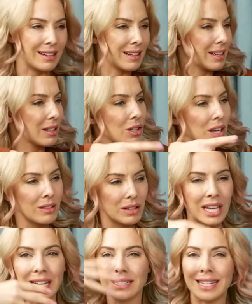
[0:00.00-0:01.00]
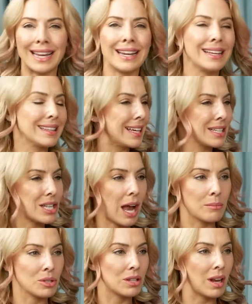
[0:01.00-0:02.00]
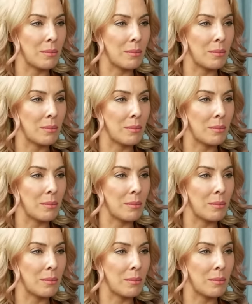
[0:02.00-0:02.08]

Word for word: is eating this, I'm